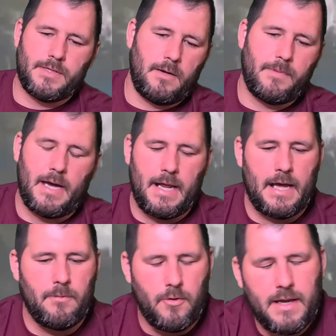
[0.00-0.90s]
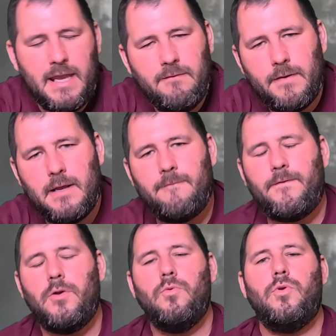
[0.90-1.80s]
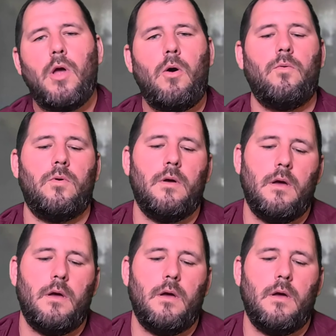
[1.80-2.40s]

some kind of animal, even if you don't